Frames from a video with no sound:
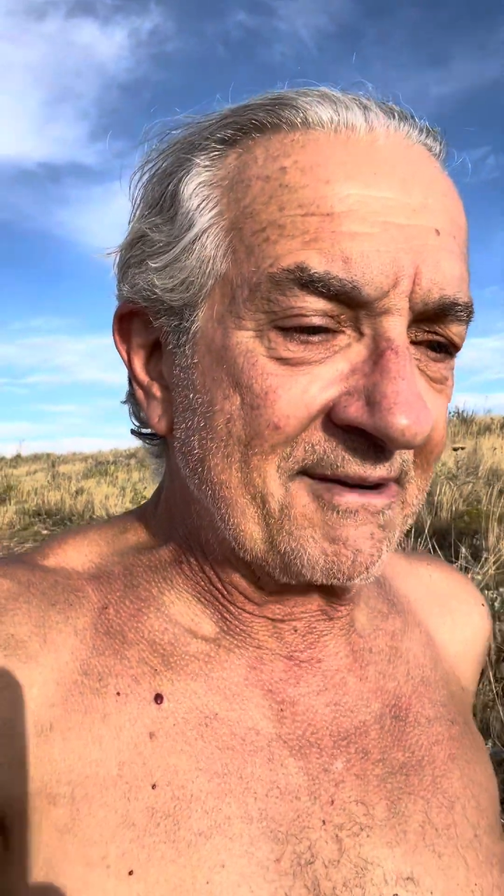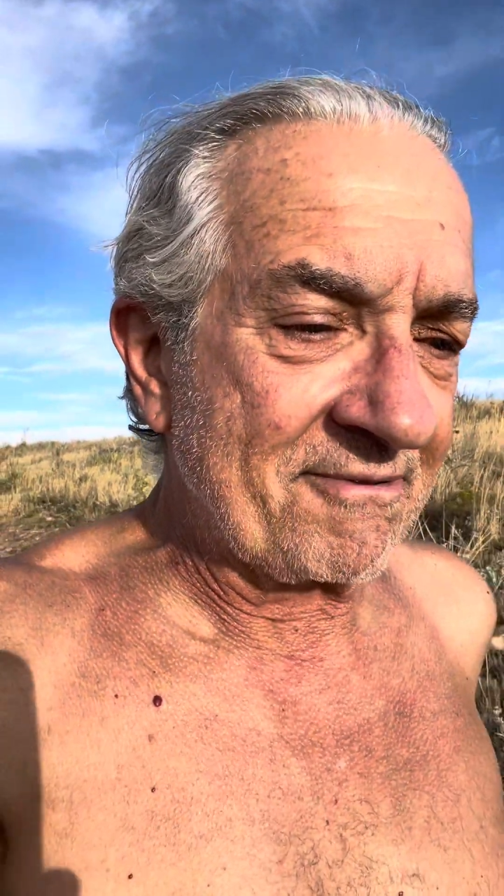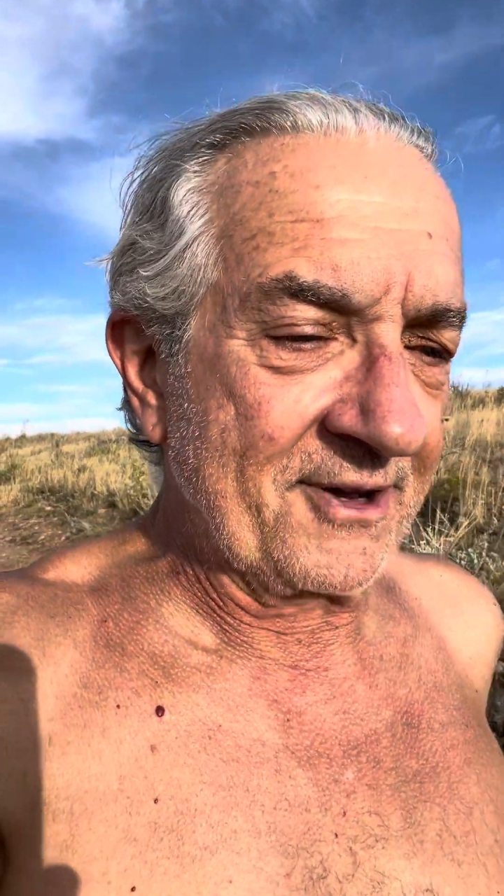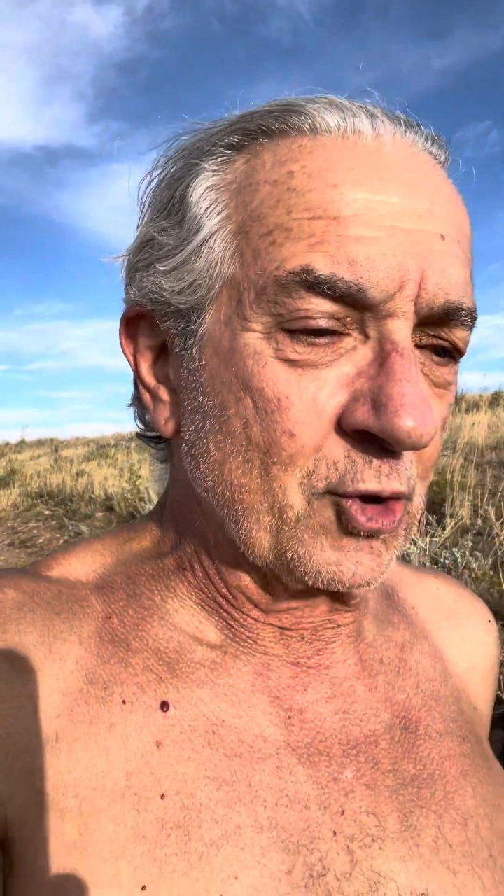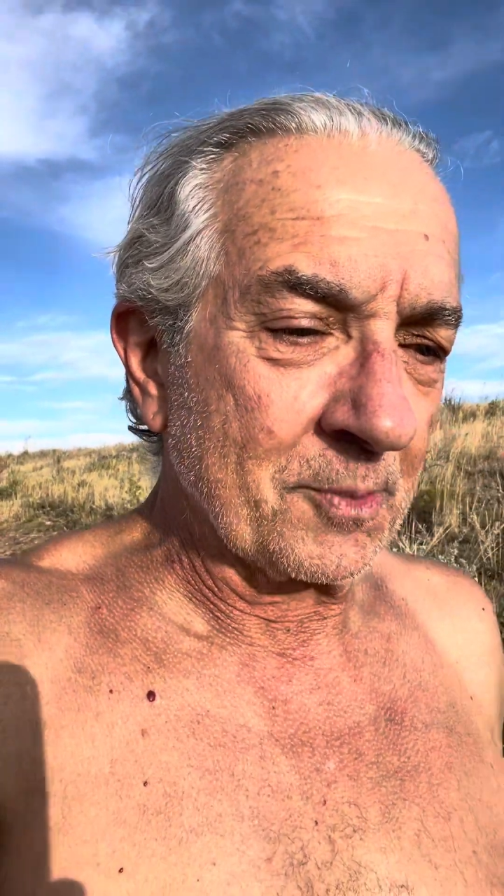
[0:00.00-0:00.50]

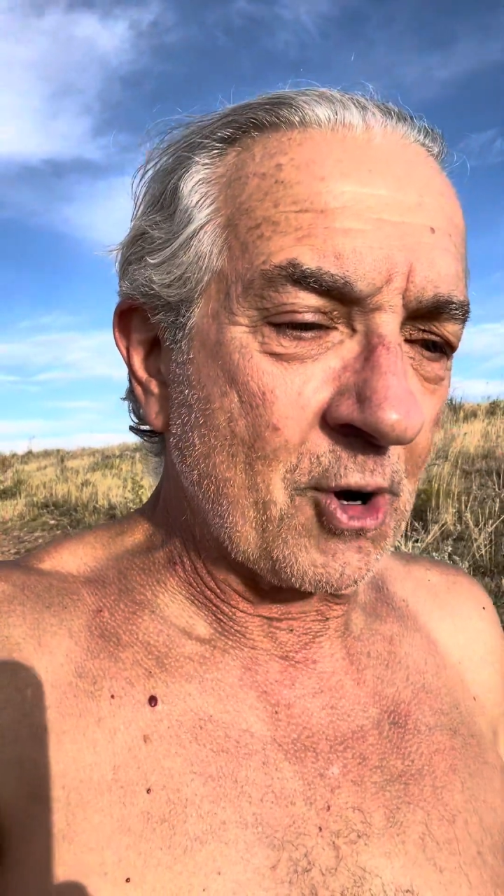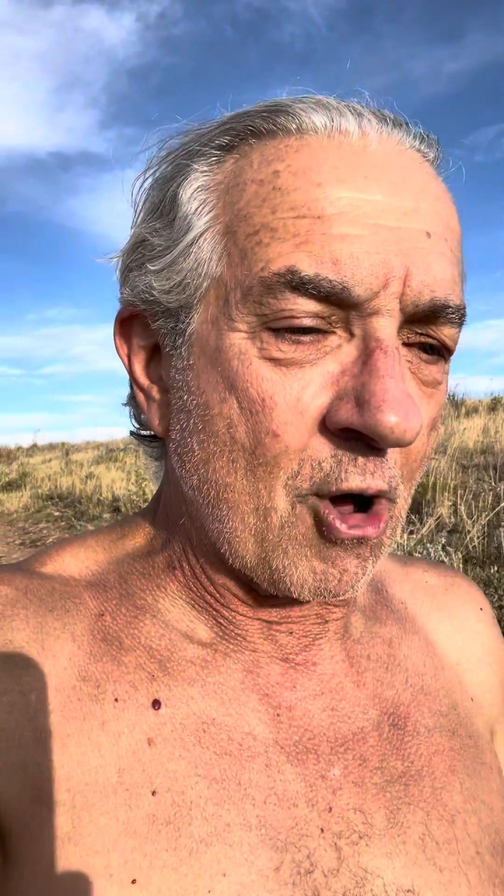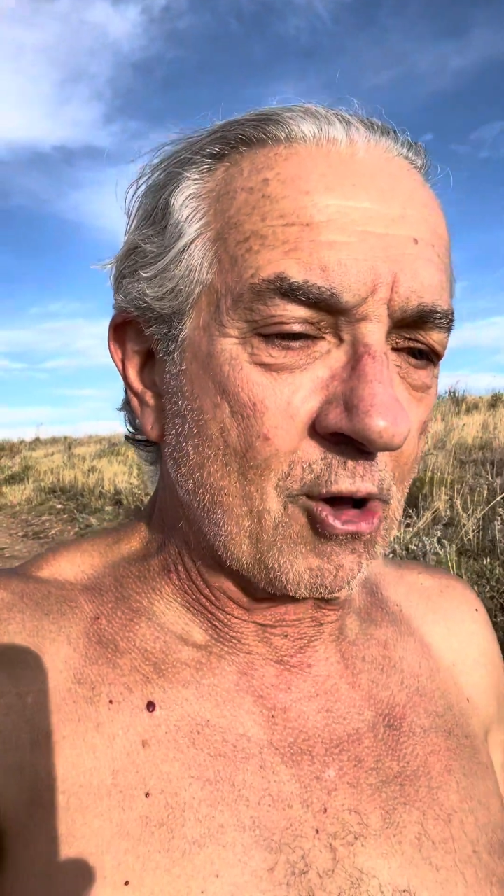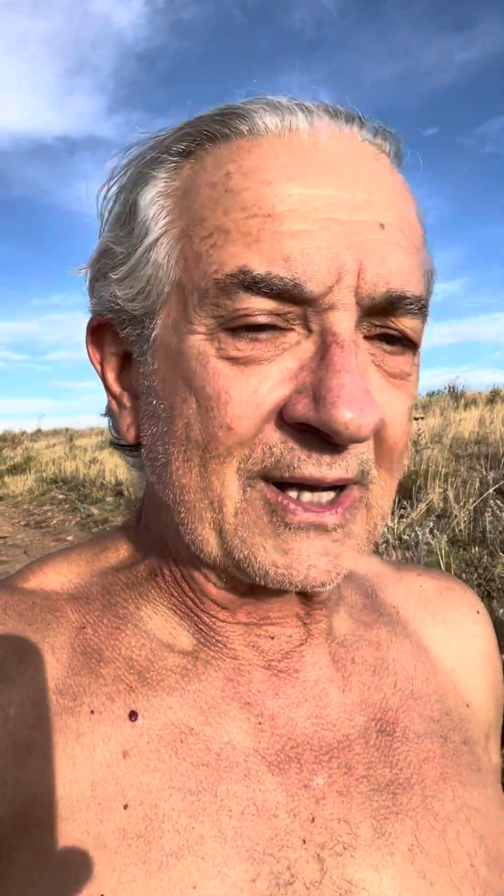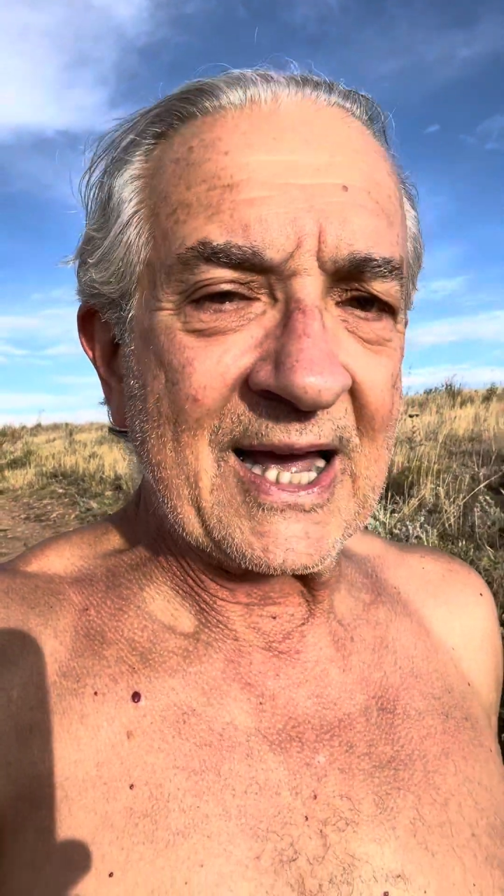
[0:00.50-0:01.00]
film
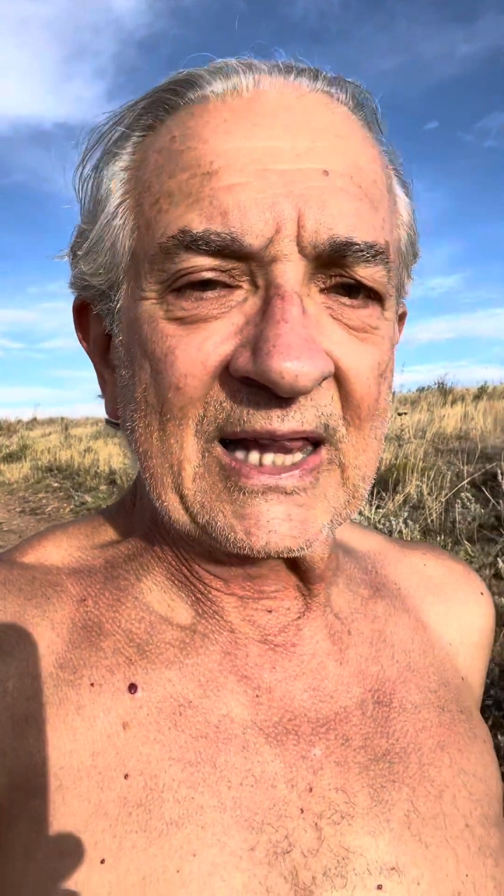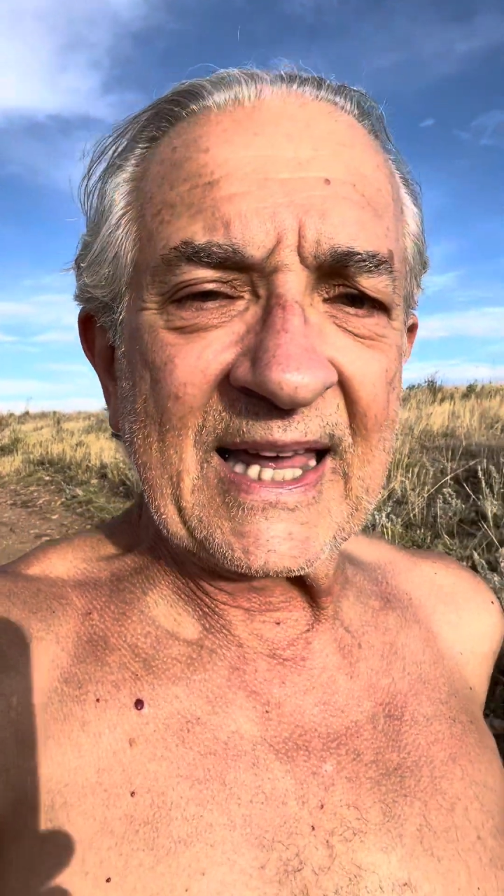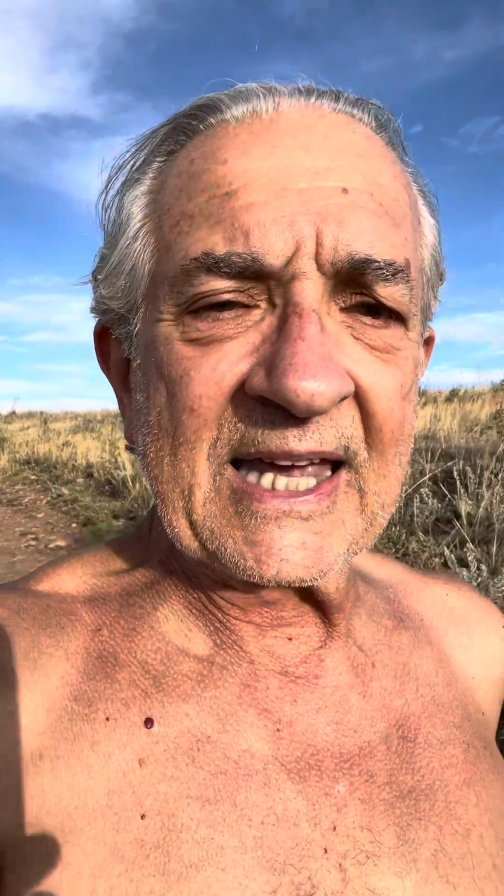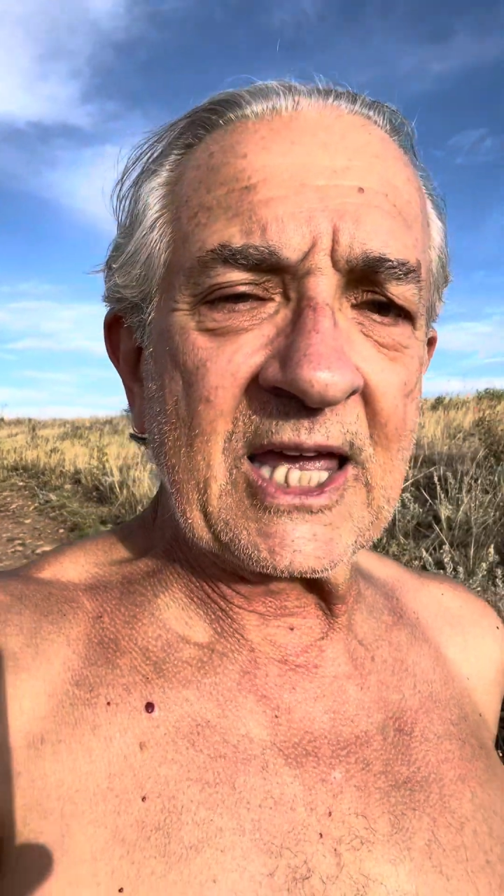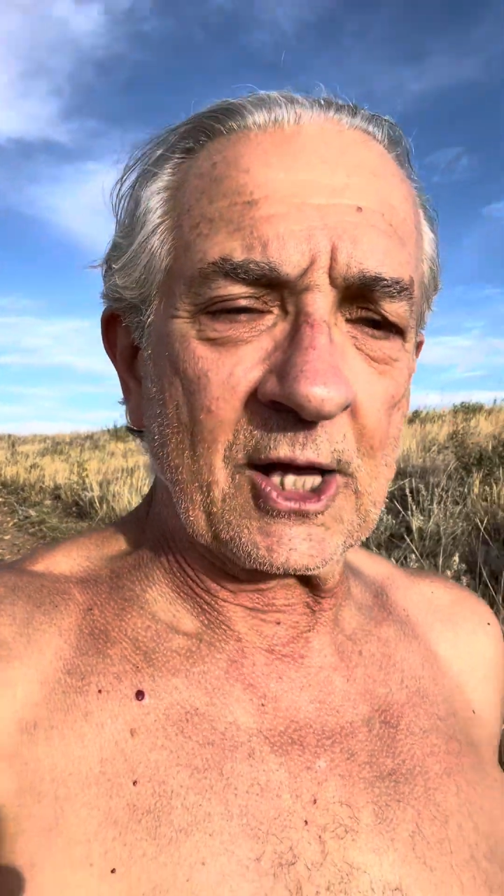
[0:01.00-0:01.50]
called
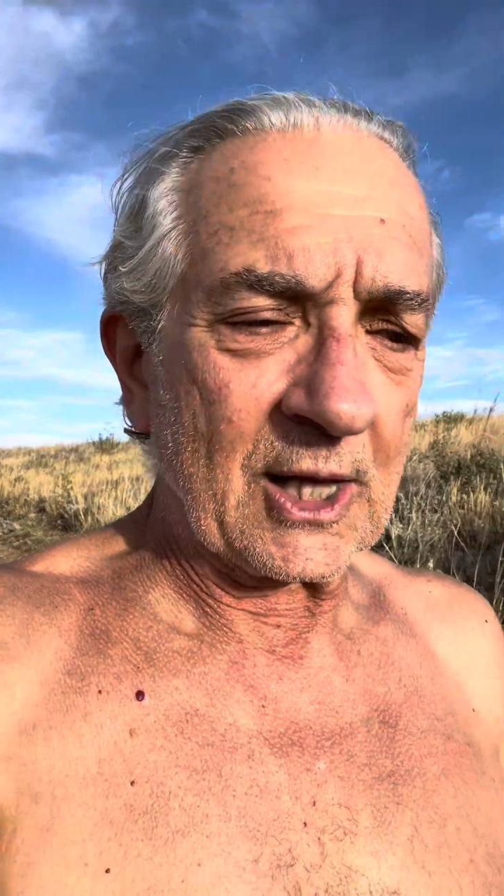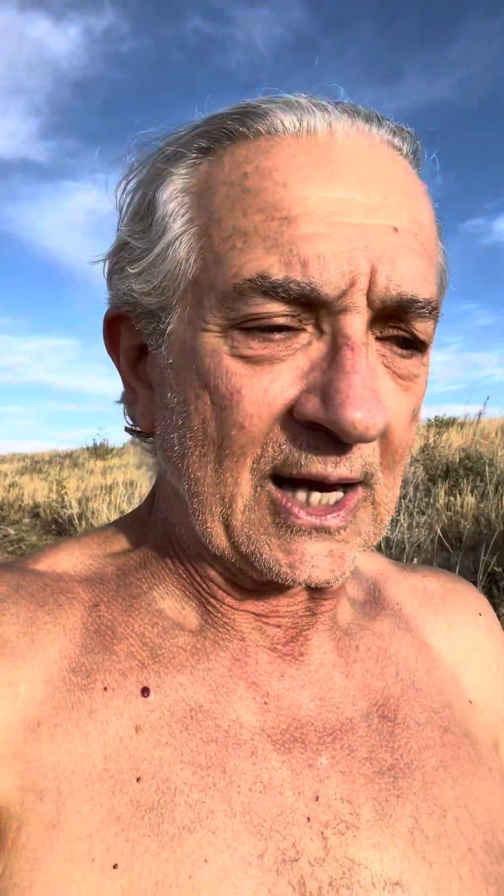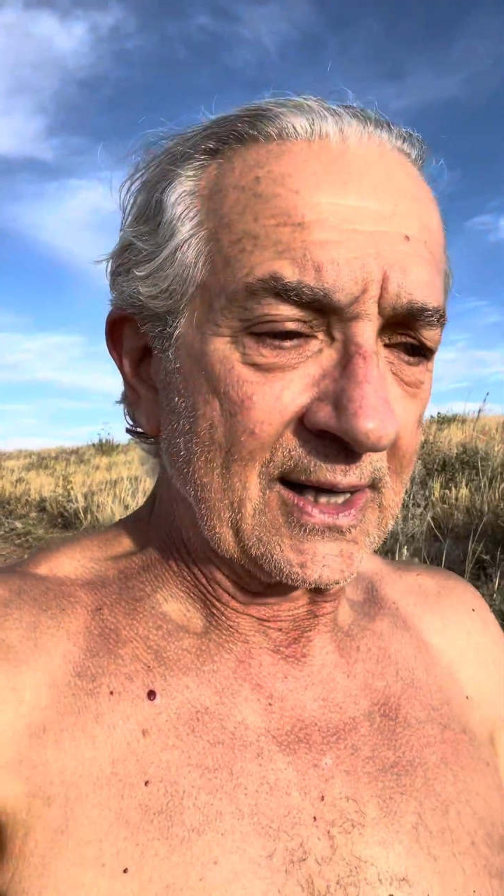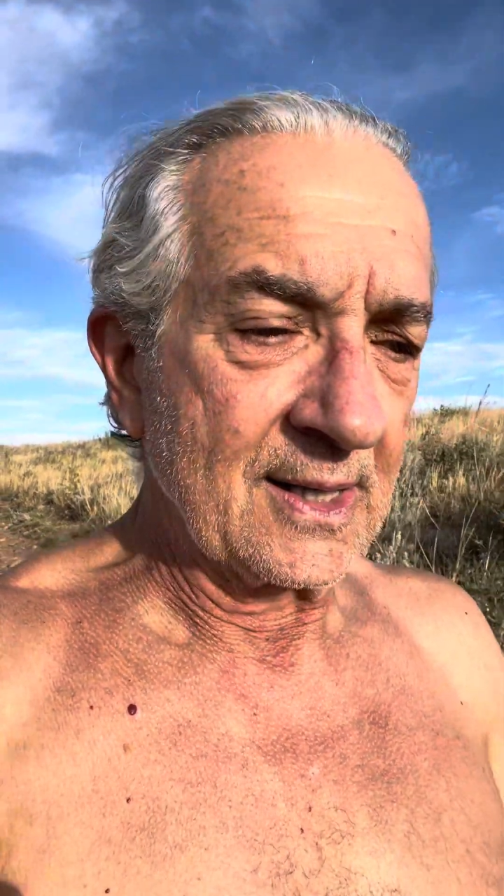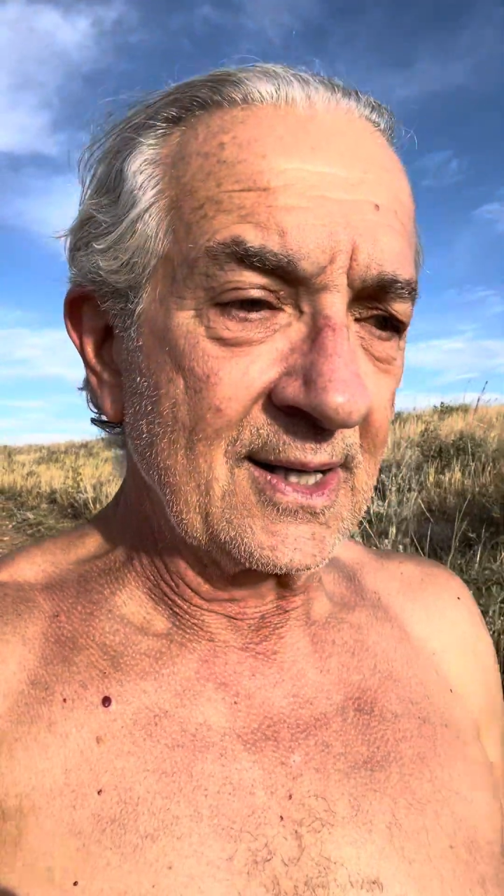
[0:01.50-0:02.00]
Caligula.